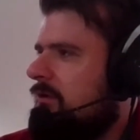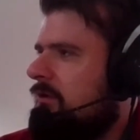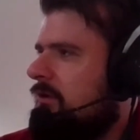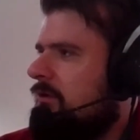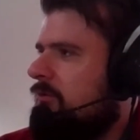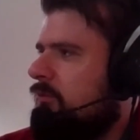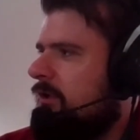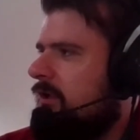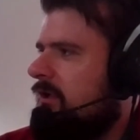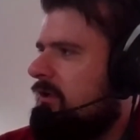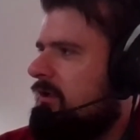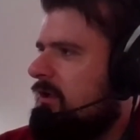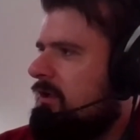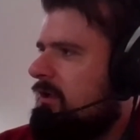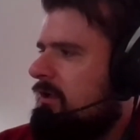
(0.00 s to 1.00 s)
in a way.
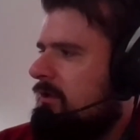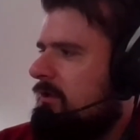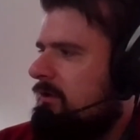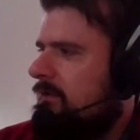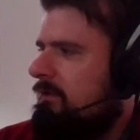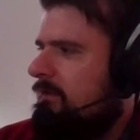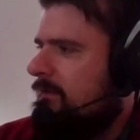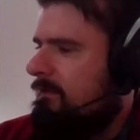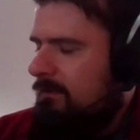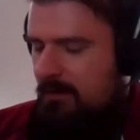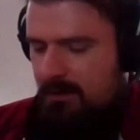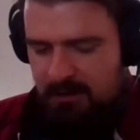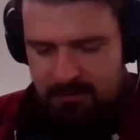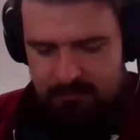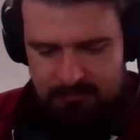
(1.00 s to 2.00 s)
It's just
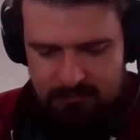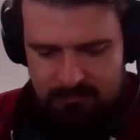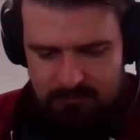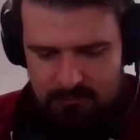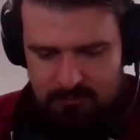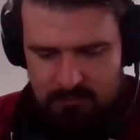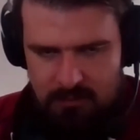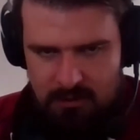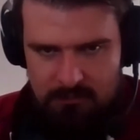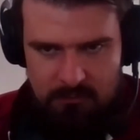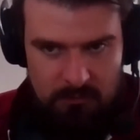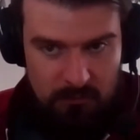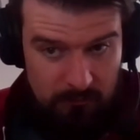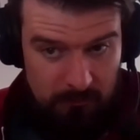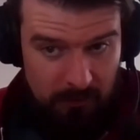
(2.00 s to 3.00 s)

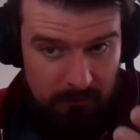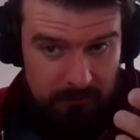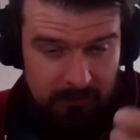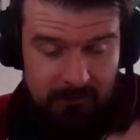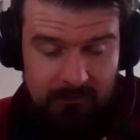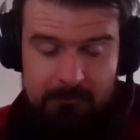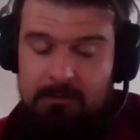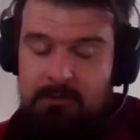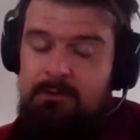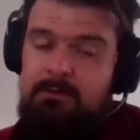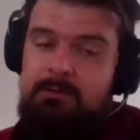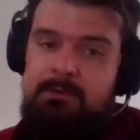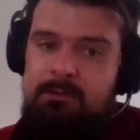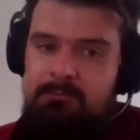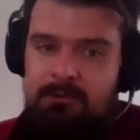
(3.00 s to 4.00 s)
you've probably
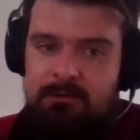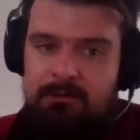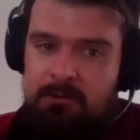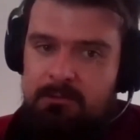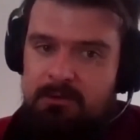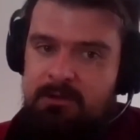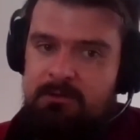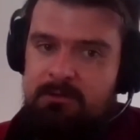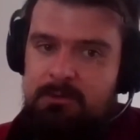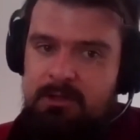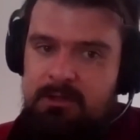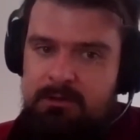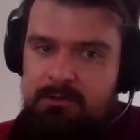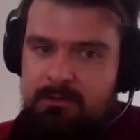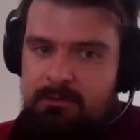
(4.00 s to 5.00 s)
experienced something similar as well,
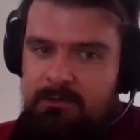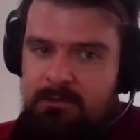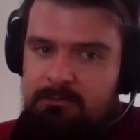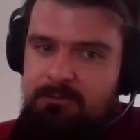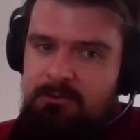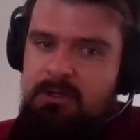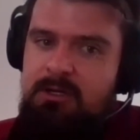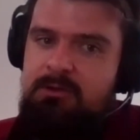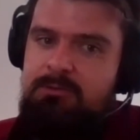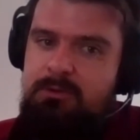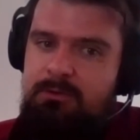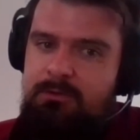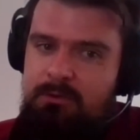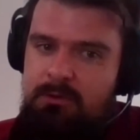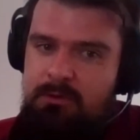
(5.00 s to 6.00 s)
and this is something that I've
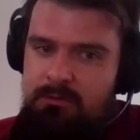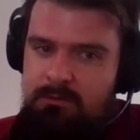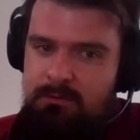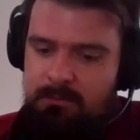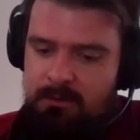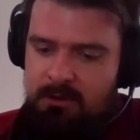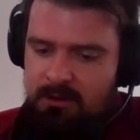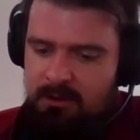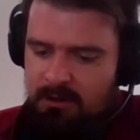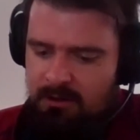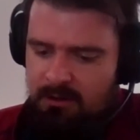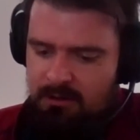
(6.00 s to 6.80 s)
also used when I